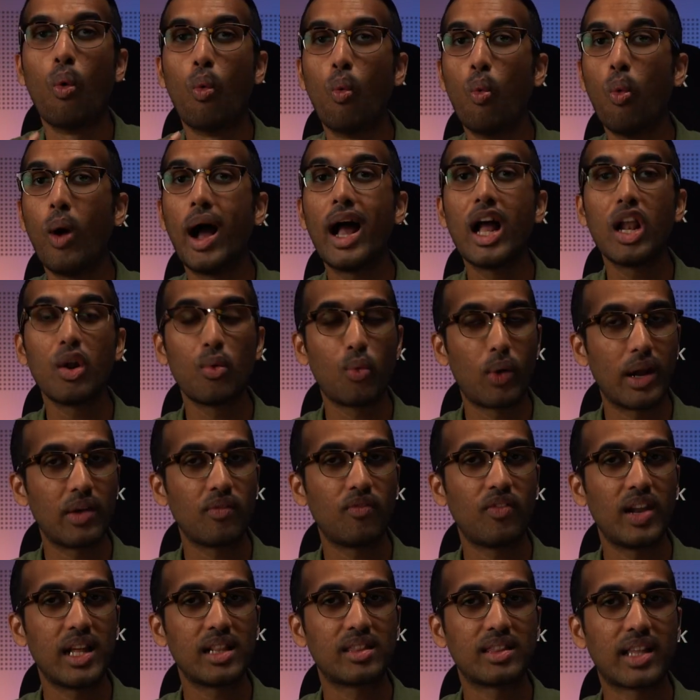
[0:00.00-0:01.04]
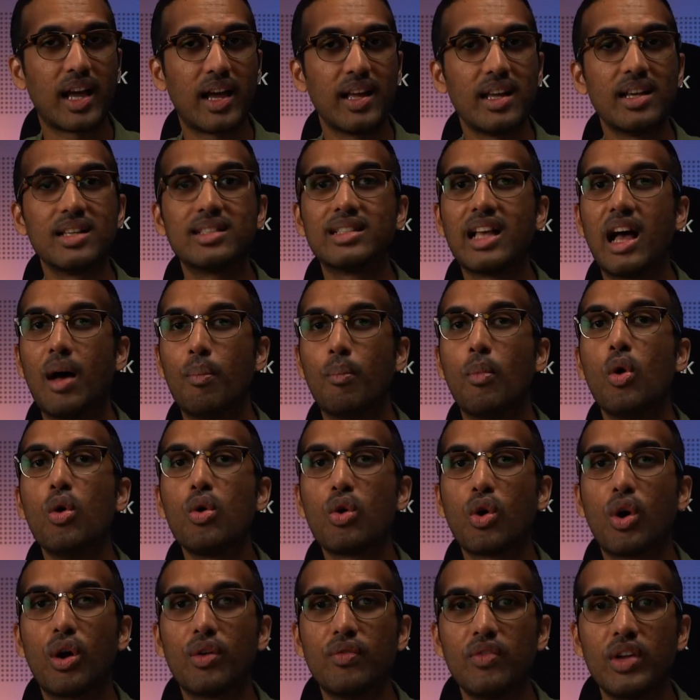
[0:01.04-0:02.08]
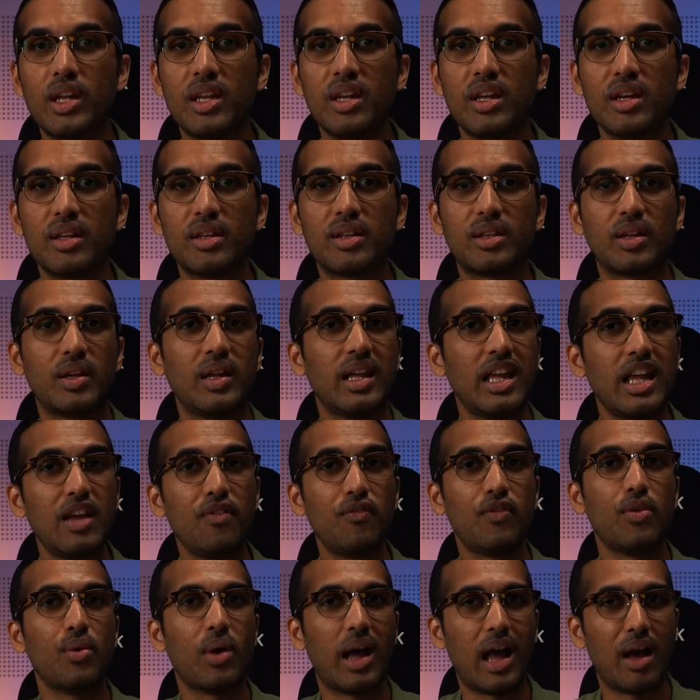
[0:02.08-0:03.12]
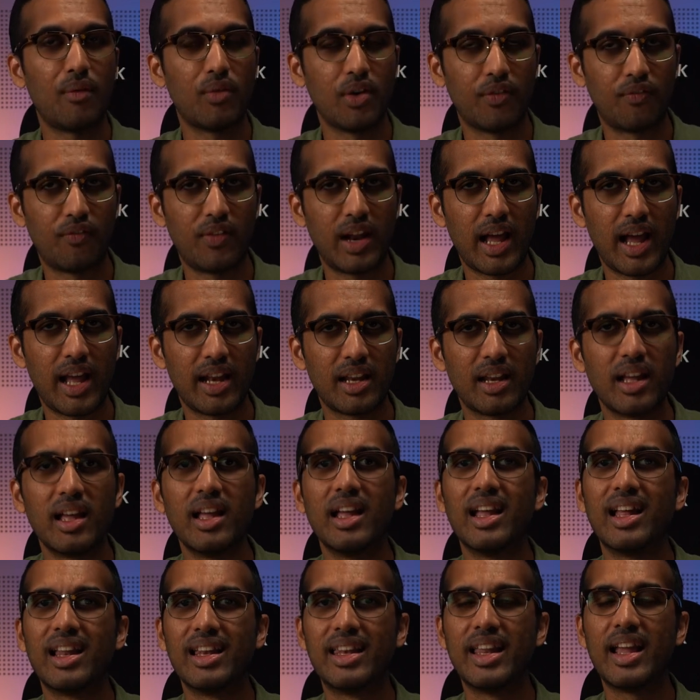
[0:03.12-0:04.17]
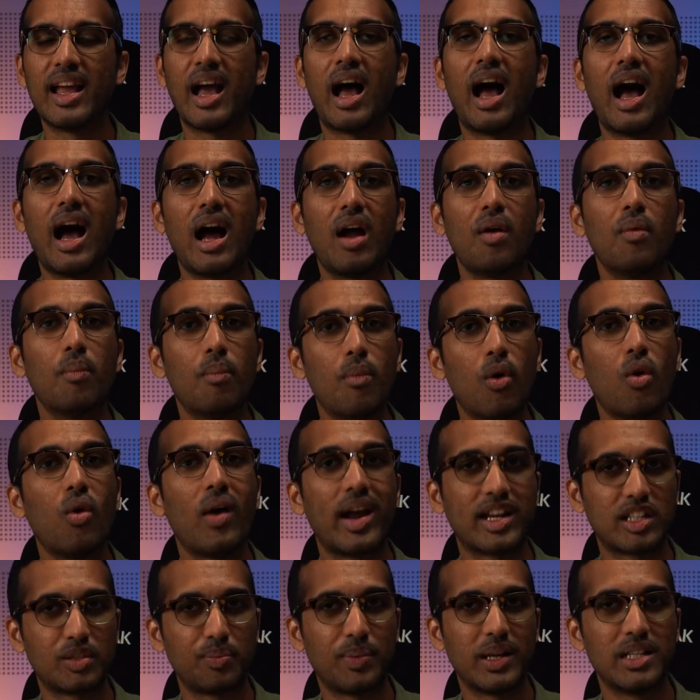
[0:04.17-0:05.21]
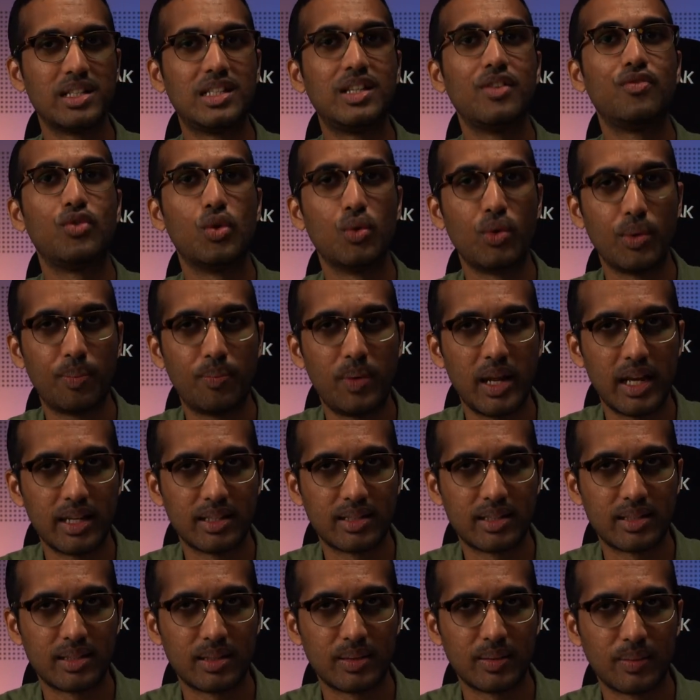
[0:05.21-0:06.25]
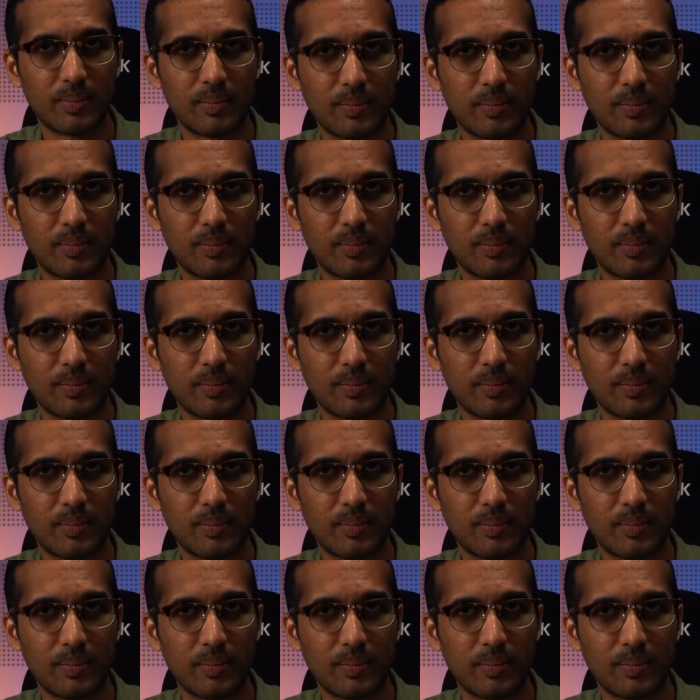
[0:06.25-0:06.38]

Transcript: While run flat tires are more convenient if you have a flat, they are more expensive to replace.